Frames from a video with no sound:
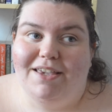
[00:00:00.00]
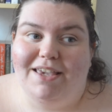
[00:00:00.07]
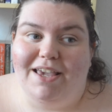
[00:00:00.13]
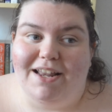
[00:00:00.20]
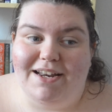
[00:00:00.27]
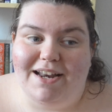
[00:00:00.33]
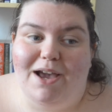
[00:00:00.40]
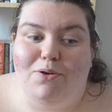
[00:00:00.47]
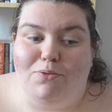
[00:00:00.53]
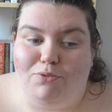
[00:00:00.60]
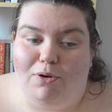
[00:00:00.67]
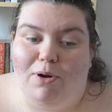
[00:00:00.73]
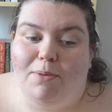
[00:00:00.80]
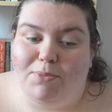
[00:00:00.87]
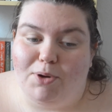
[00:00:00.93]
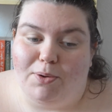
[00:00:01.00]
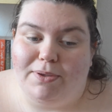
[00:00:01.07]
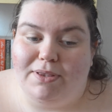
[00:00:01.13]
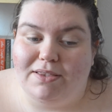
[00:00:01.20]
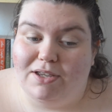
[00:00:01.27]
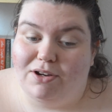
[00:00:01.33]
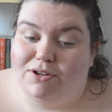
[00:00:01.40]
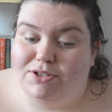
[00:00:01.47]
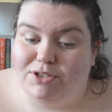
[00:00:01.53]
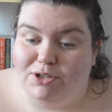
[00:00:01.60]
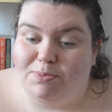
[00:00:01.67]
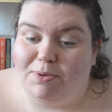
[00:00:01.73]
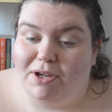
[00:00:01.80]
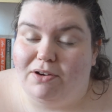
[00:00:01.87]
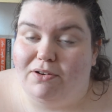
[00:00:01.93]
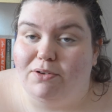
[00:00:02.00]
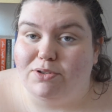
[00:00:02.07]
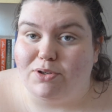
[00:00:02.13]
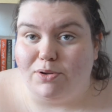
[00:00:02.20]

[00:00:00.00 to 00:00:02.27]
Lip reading: can now grow up knowing that there are superheroes